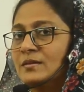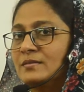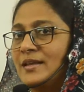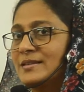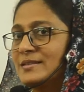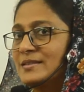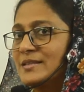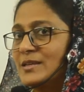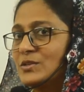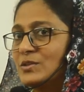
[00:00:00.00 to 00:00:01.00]
That's the
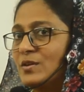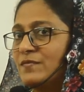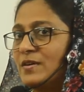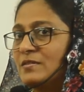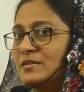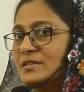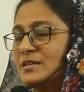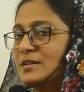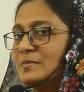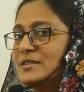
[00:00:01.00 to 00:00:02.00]
center of our
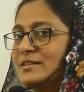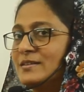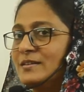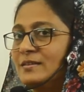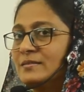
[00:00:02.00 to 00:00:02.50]
circumcircle.